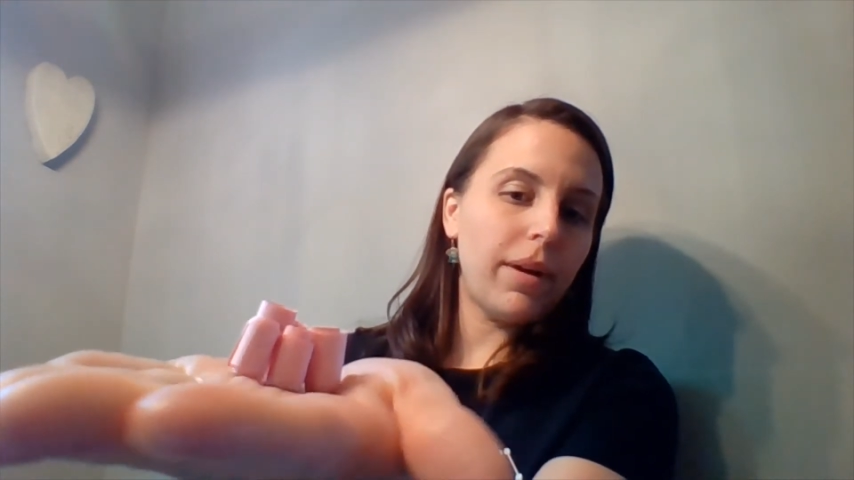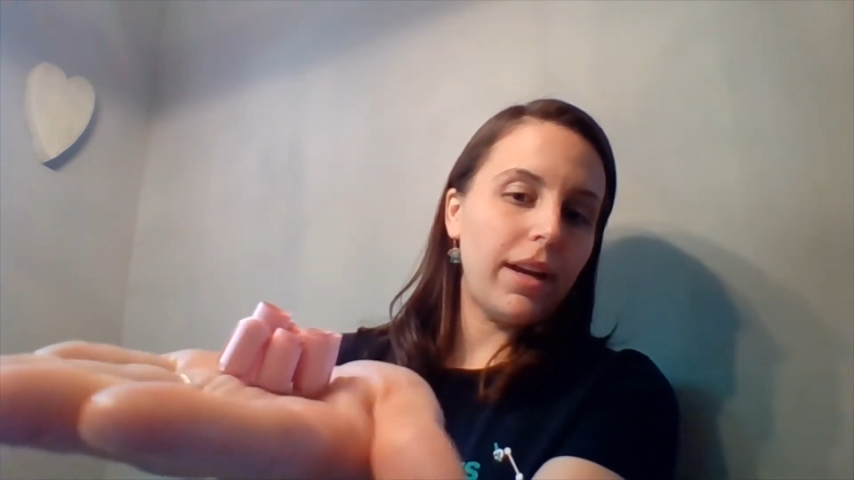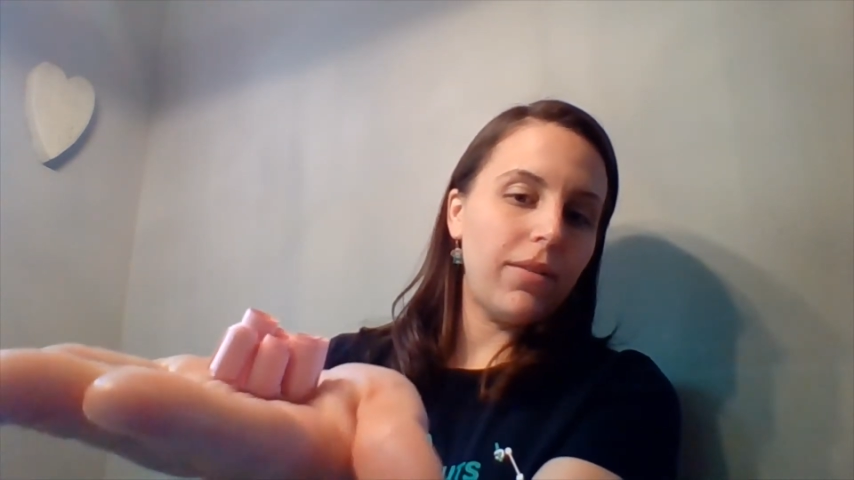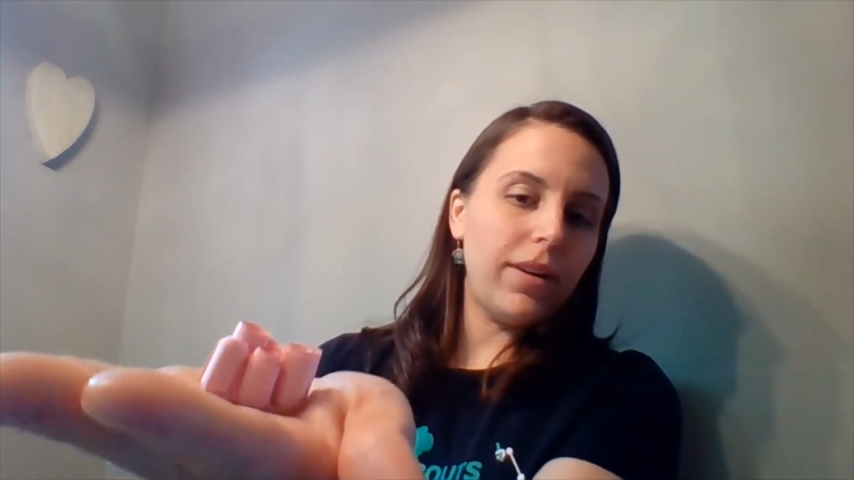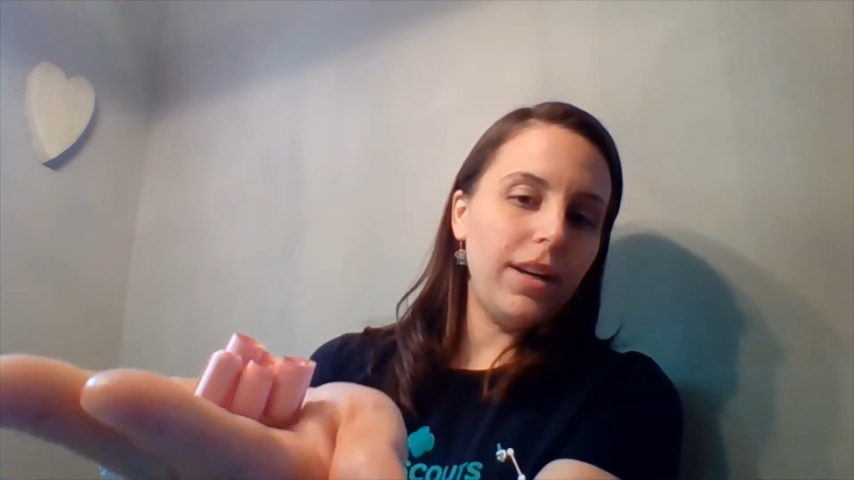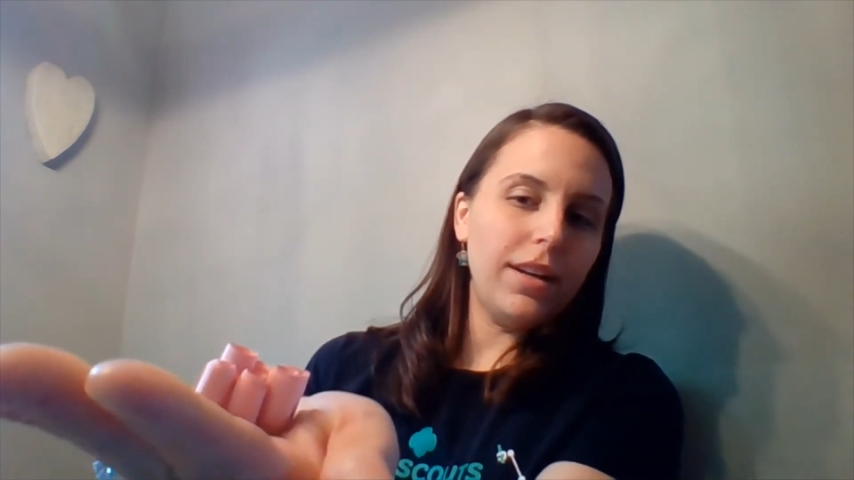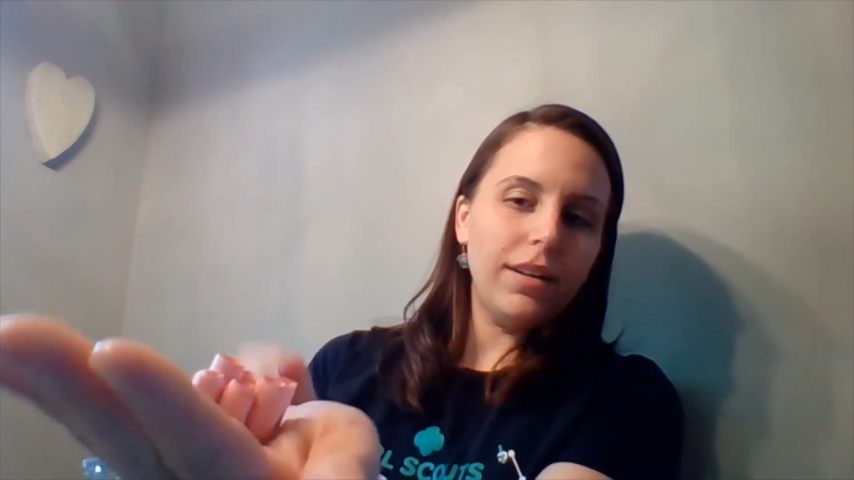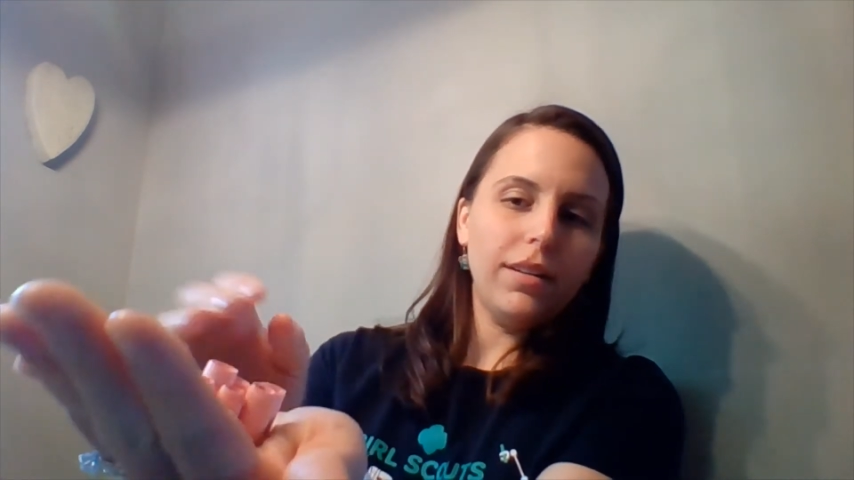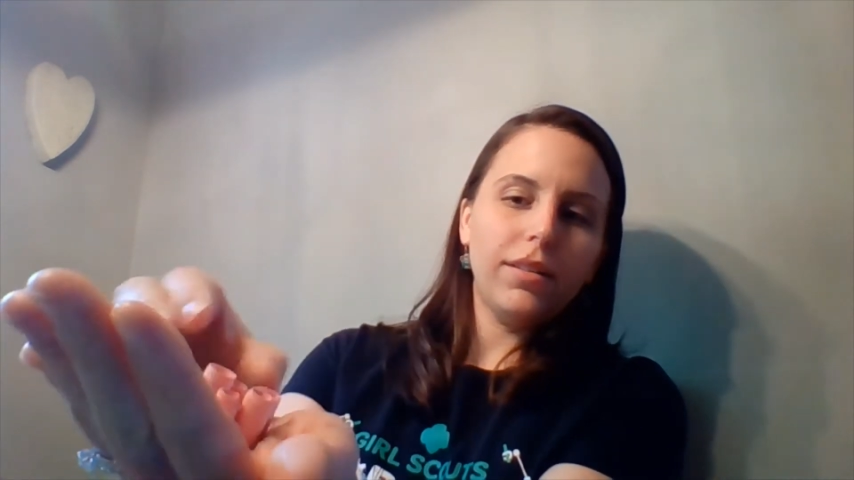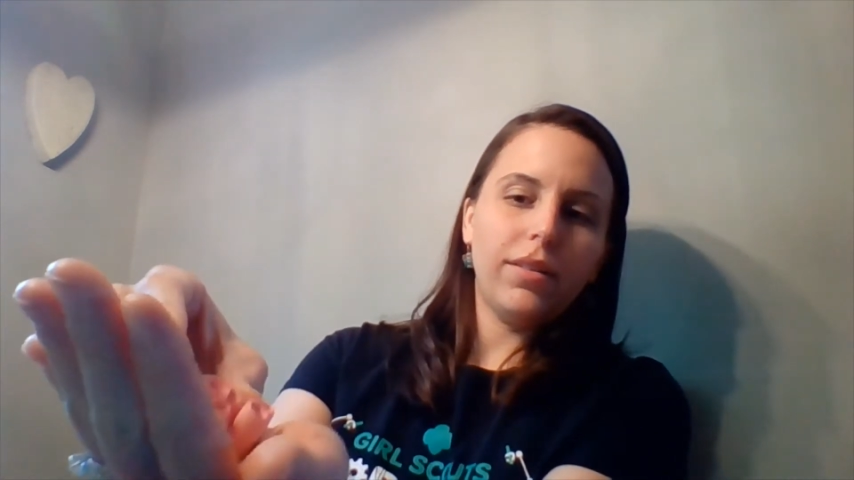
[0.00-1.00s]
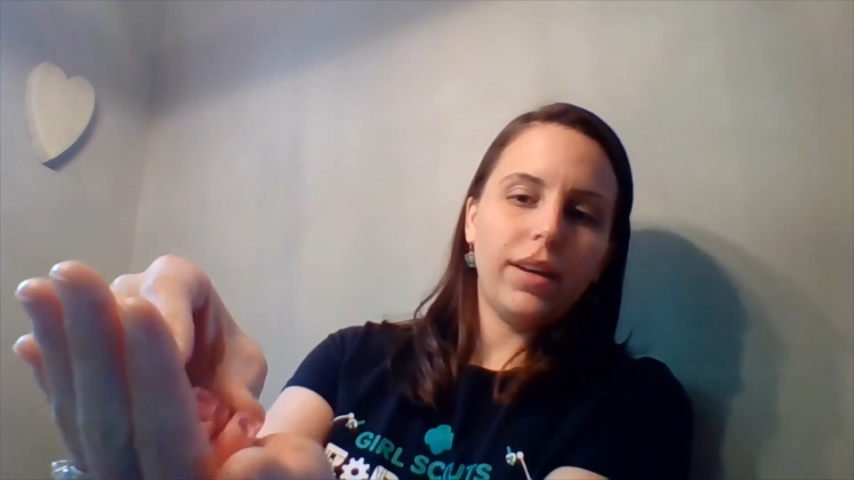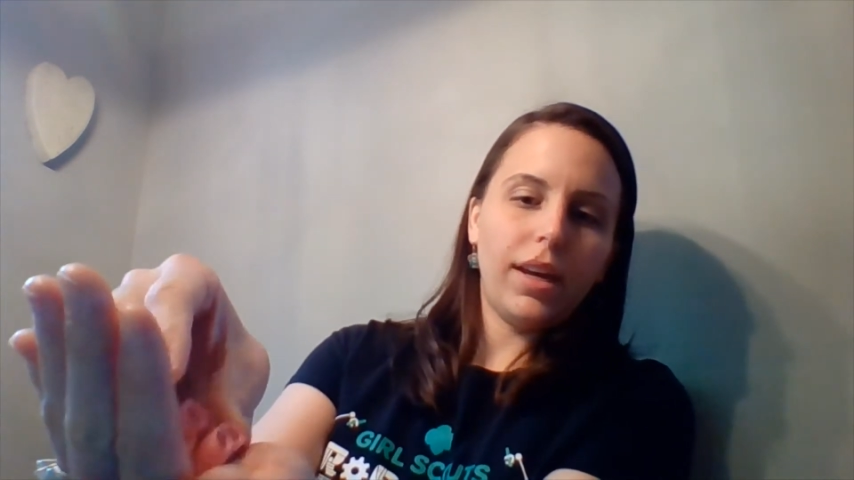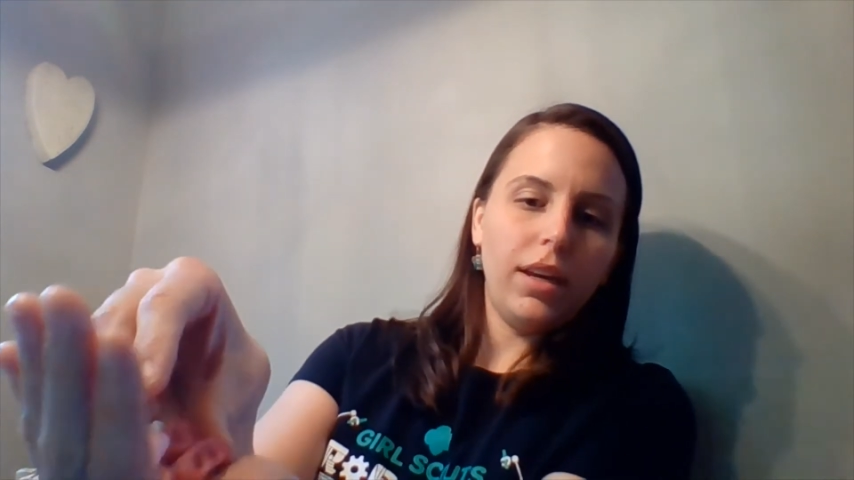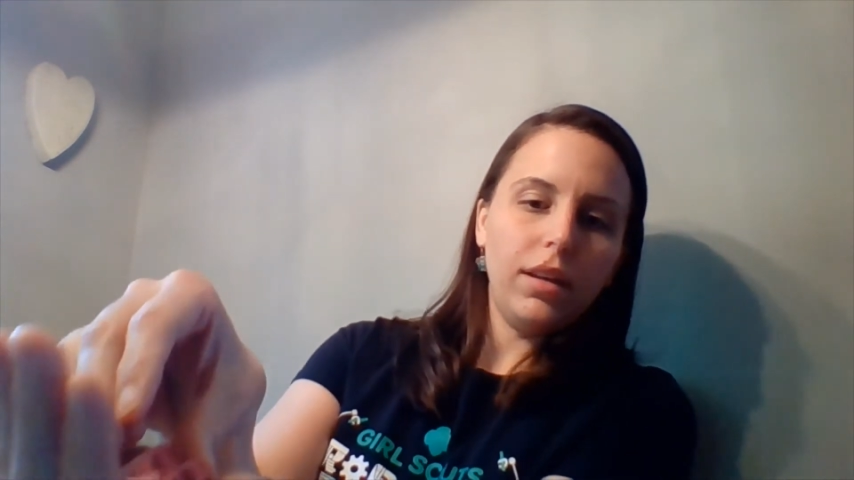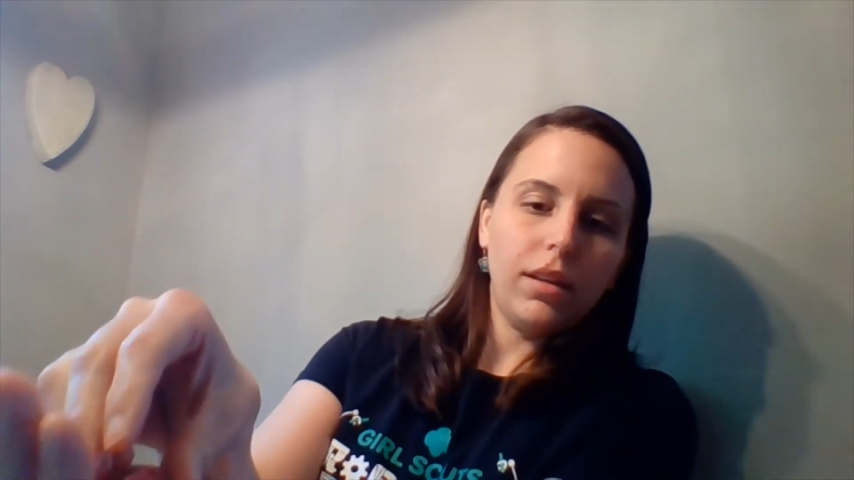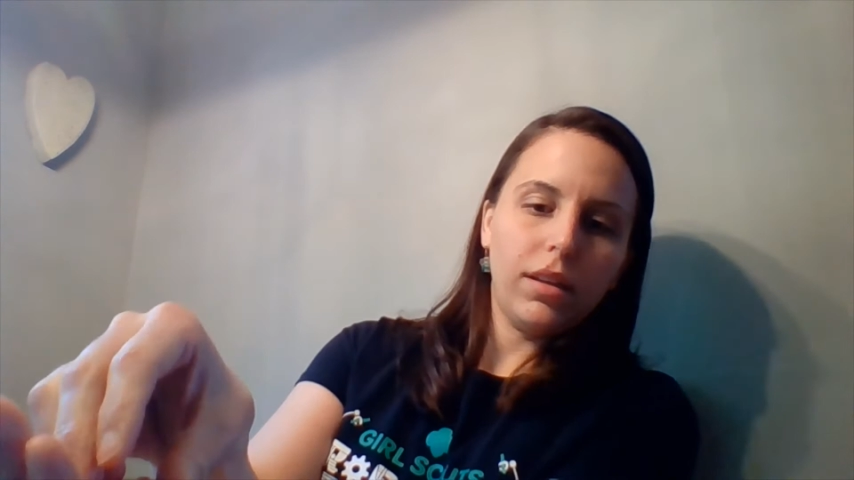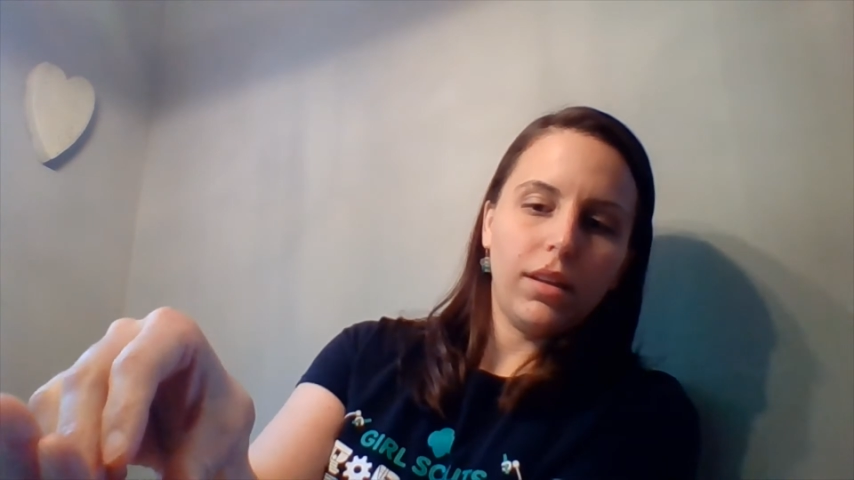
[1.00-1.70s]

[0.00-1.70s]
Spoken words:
mine right here, okay?